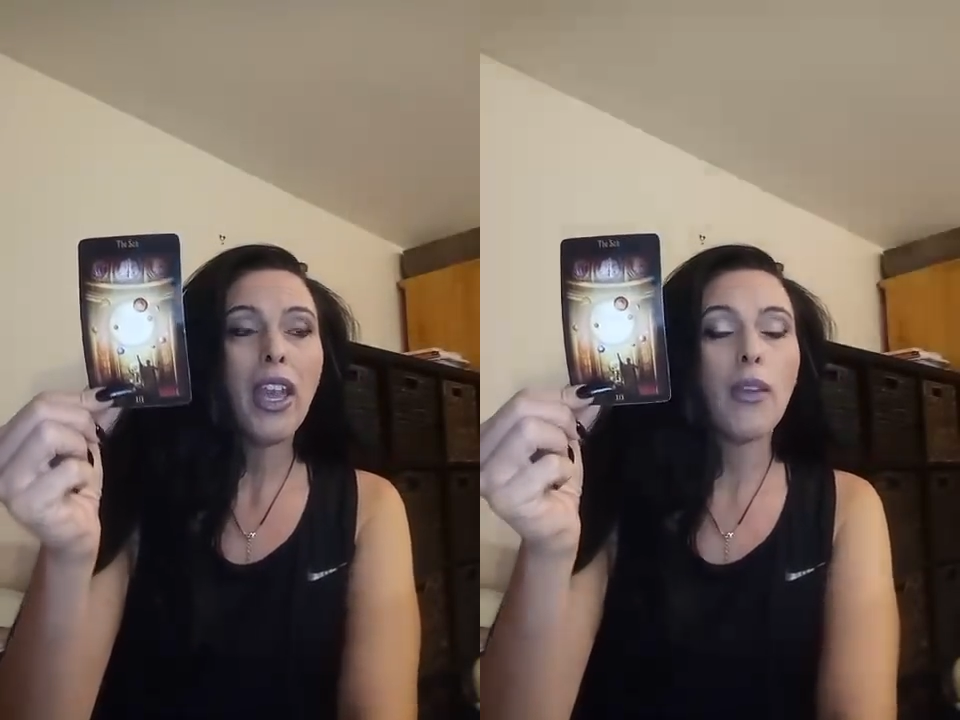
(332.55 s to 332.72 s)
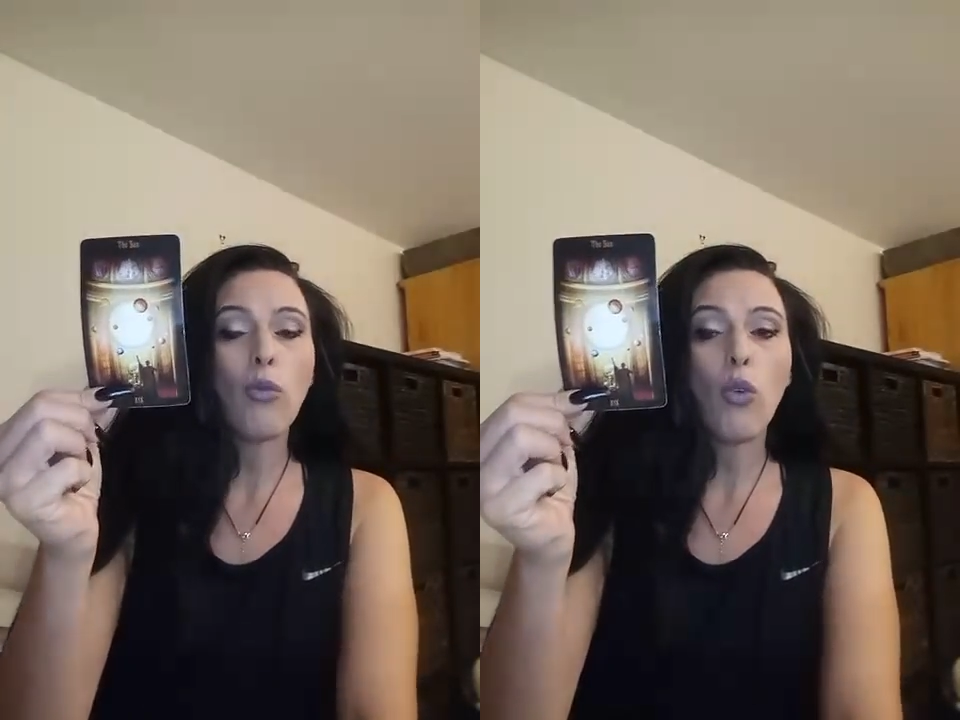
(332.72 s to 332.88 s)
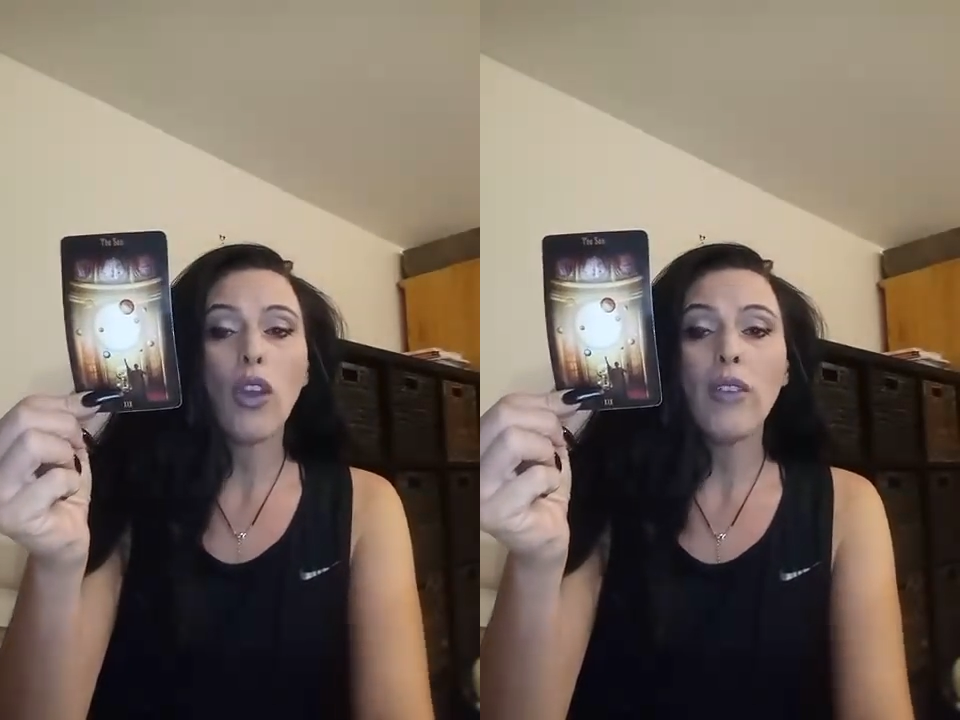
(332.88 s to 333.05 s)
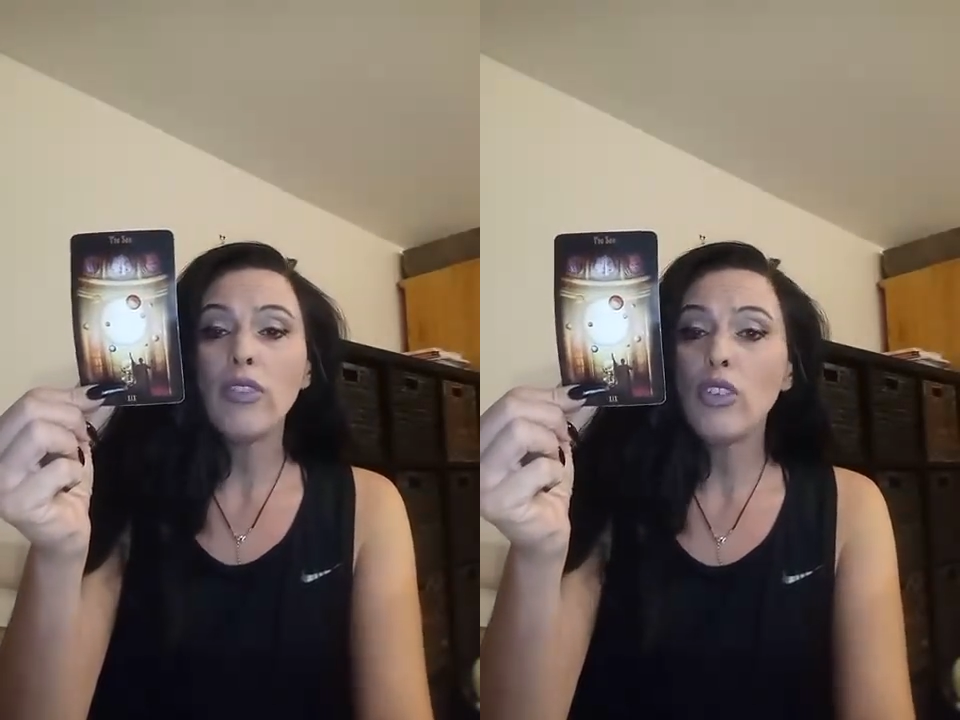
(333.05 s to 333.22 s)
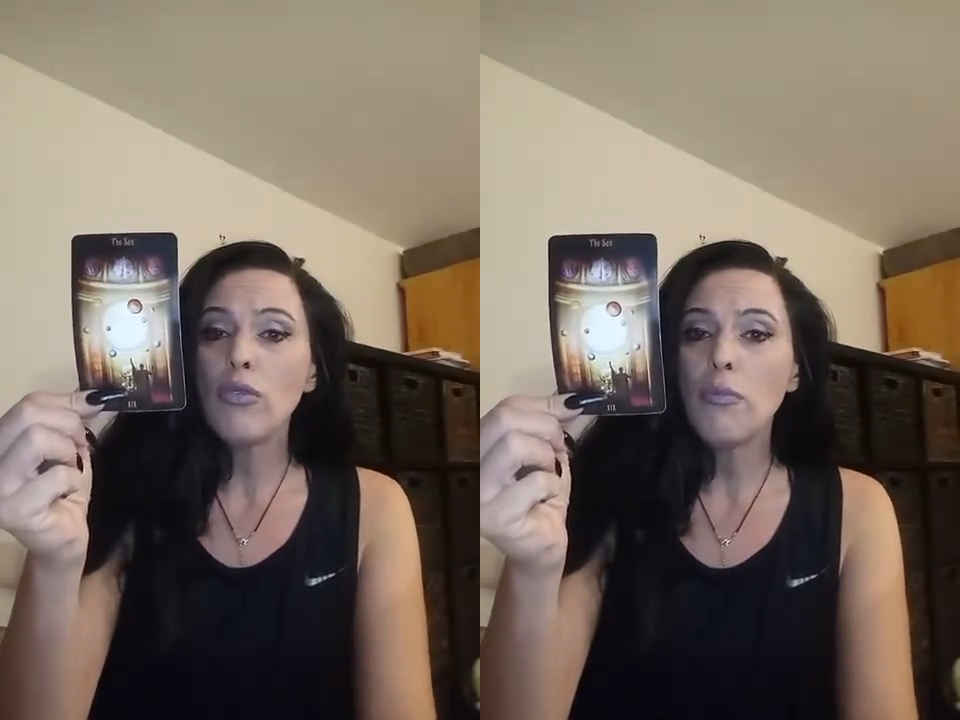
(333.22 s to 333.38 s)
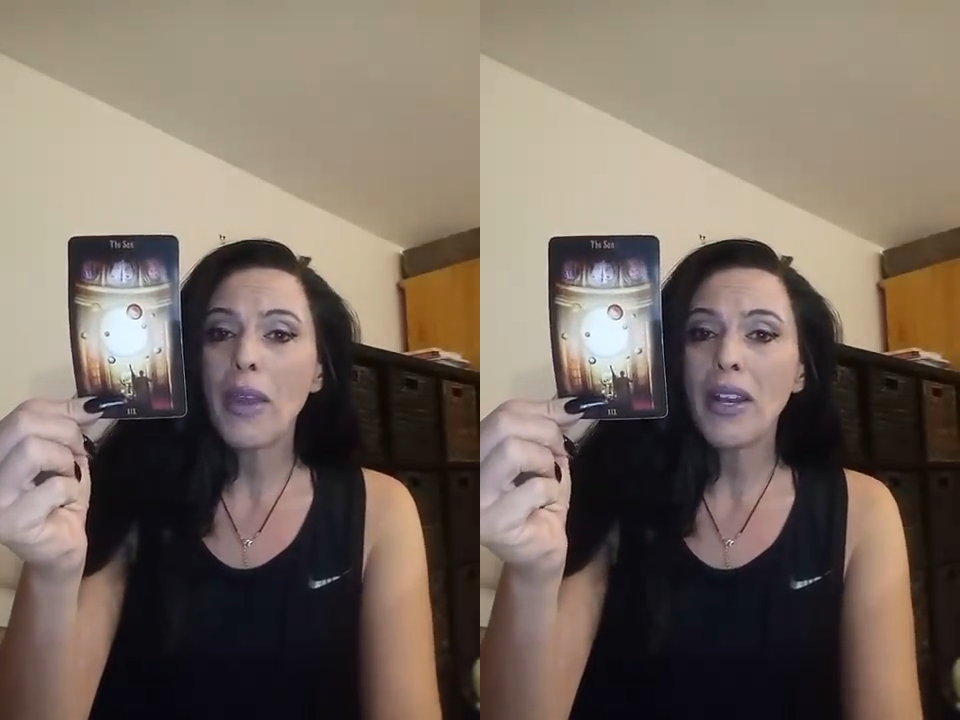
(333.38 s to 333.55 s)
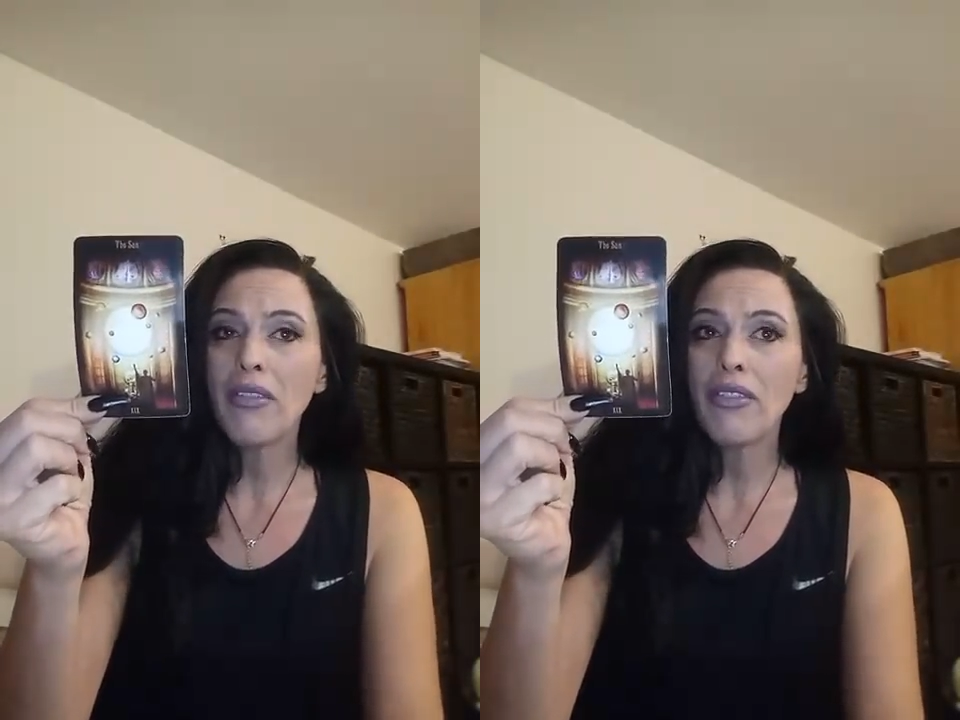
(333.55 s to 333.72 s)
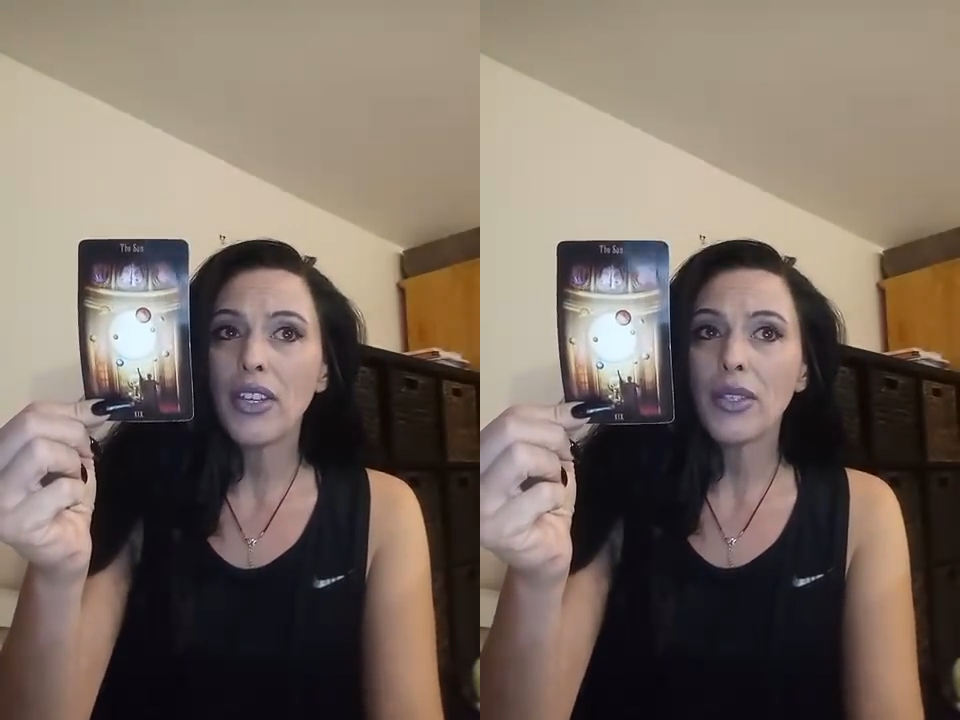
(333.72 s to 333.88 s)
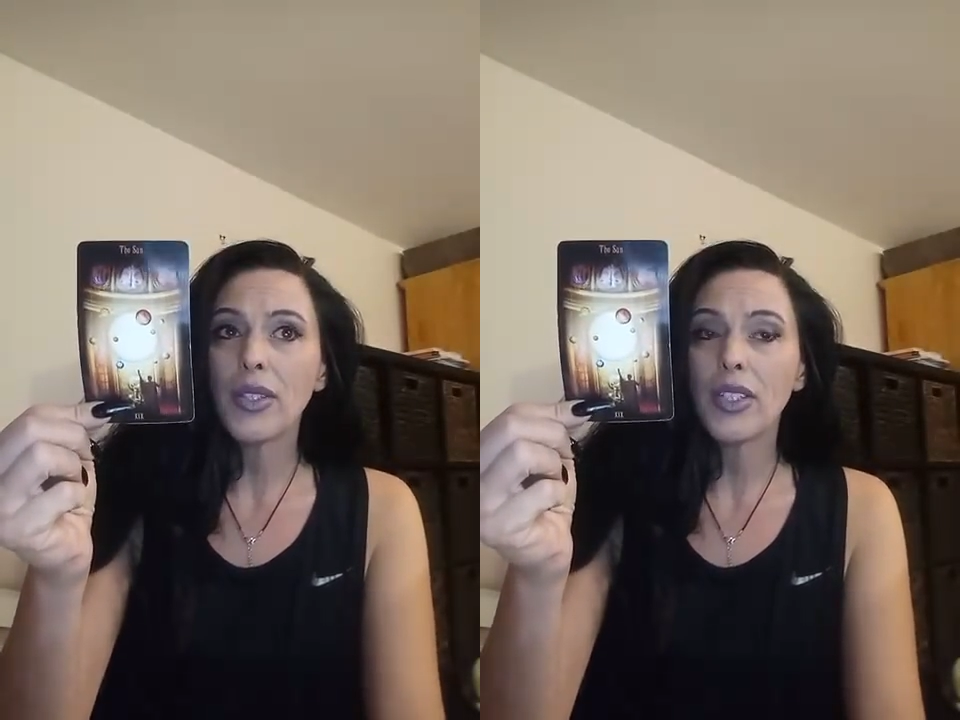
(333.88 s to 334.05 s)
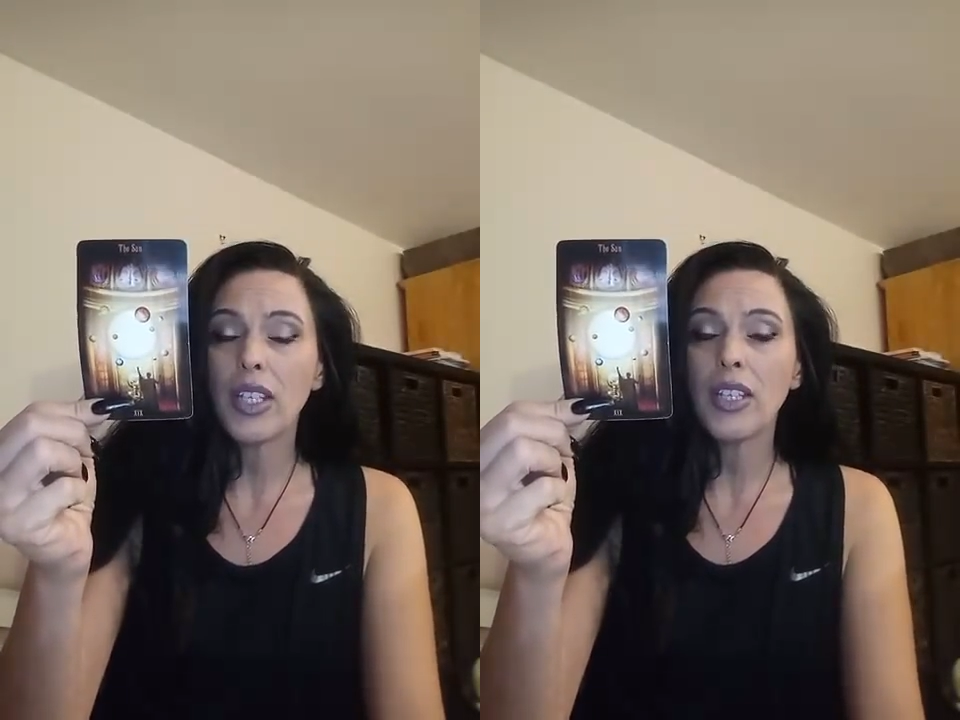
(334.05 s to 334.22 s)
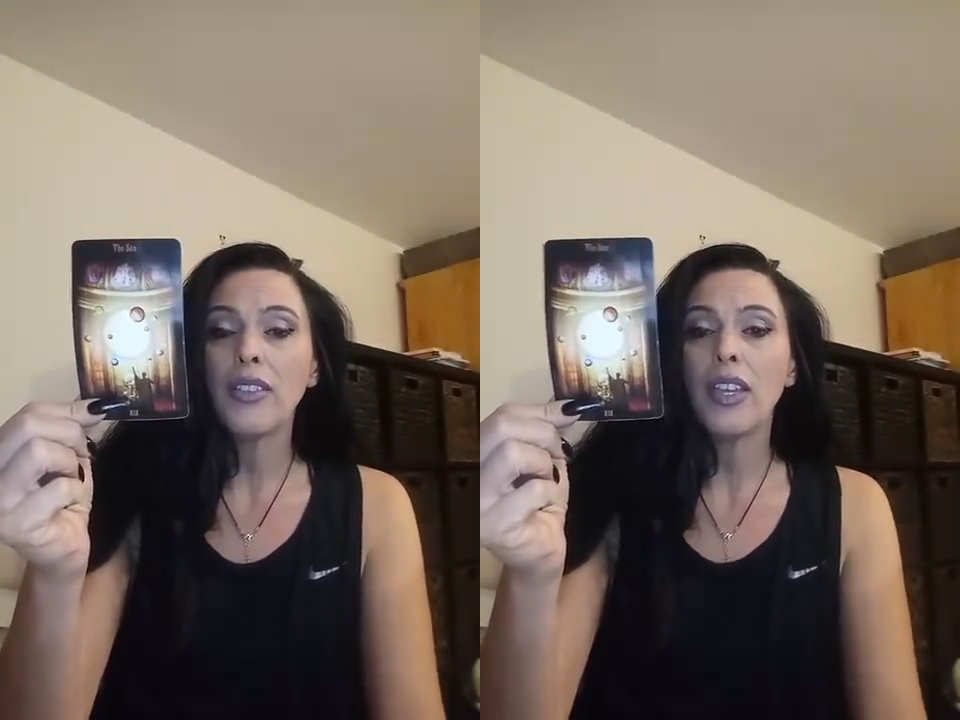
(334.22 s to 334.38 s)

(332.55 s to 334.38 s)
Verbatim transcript: and whatever you manifest in,